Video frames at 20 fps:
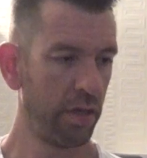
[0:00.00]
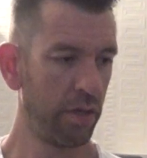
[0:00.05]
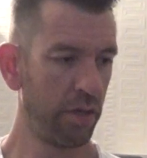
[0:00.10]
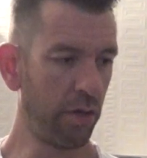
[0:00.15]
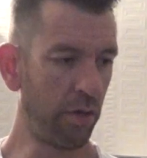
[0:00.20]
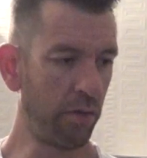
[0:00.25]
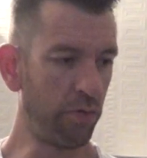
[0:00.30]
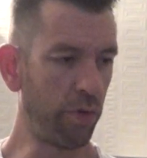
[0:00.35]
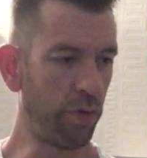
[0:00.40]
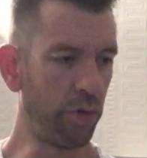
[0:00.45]

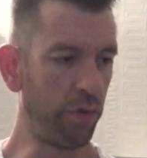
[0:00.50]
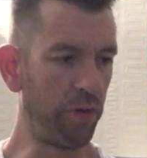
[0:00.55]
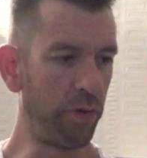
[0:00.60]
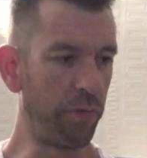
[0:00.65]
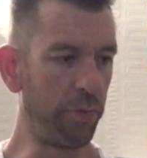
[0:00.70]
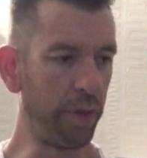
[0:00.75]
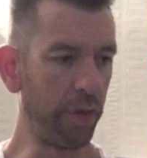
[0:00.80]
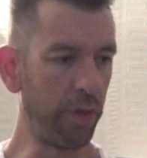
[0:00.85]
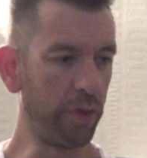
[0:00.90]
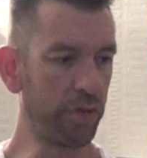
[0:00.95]

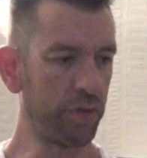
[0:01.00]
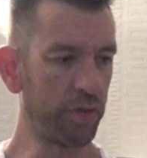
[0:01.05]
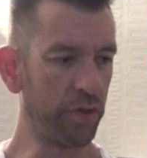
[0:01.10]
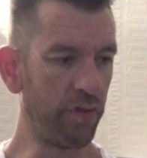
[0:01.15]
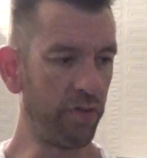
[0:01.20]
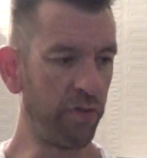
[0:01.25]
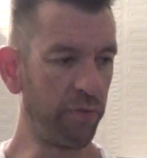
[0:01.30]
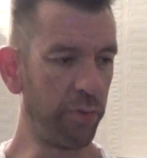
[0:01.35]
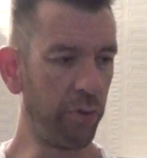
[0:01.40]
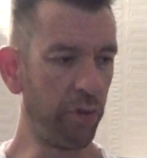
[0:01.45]
run-of-the-mill
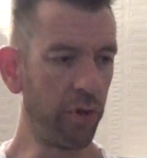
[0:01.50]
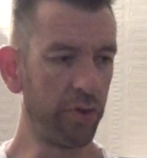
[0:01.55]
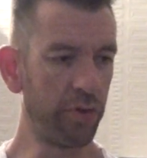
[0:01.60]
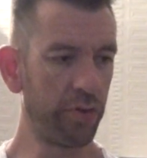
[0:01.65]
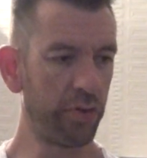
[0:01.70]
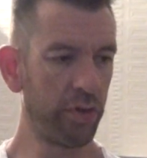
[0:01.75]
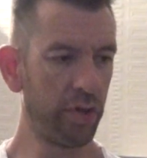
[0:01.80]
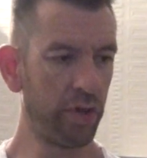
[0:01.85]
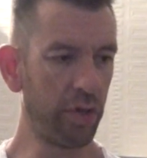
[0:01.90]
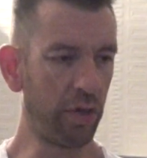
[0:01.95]
stuff, but
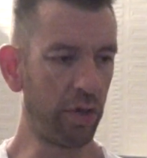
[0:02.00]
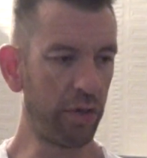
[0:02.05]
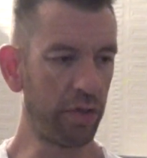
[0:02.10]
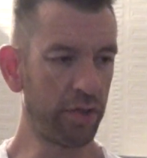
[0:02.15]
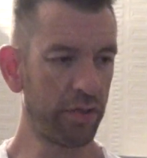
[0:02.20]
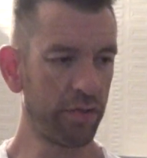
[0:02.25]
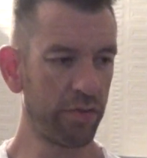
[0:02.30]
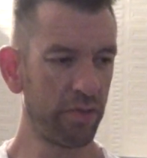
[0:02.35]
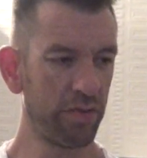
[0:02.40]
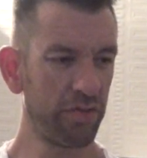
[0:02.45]

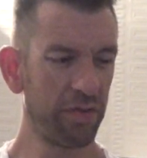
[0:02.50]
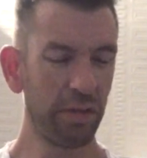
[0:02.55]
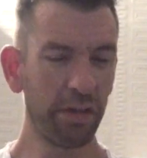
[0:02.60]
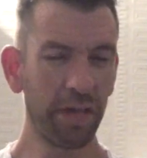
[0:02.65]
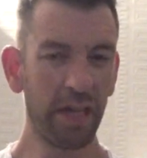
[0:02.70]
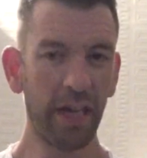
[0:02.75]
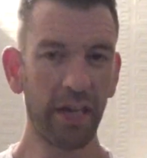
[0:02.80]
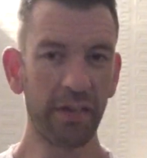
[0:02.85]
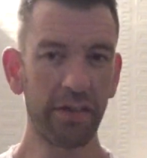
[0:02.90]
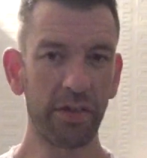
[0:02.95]
it's just a
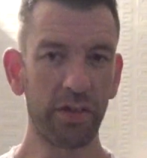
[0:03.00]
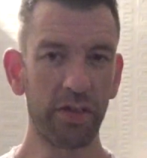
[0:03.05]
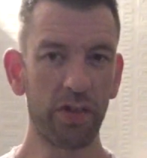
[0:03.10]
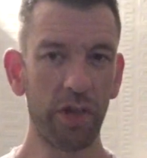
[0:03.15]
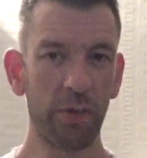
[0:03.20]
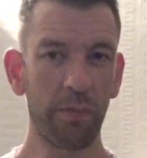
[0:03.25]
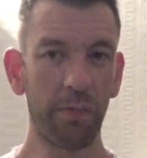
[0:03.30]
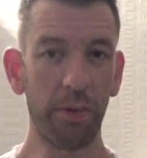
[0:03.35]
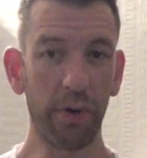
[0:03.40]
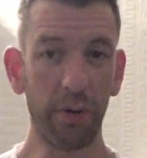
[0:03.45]
case of
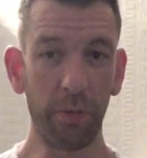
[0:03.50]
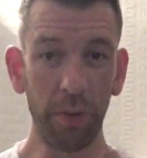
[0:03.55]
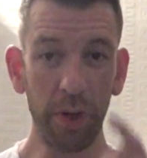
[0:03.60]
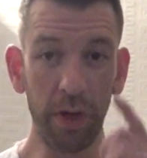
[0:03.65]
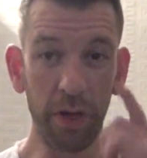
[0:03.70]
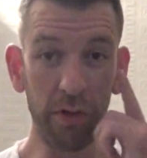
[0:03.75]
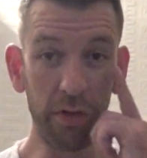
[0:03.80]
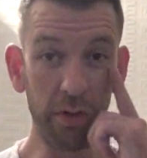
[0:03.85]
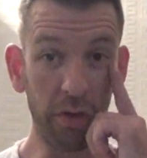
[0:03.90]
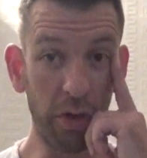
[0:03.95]
chipping
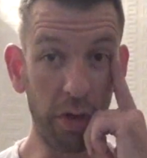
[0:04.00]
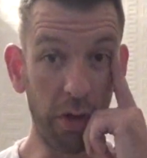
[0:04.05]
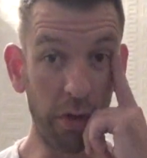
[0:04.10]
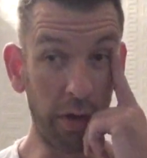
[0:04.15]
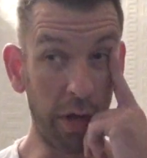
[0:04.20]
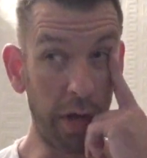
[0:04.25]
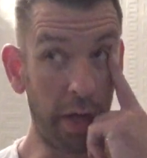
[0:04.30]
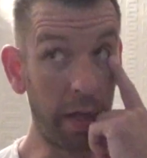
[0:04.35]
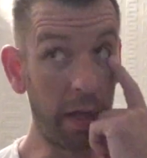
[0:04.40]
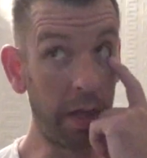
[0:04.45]
away
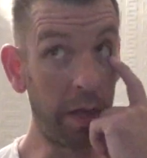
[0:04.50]
slowly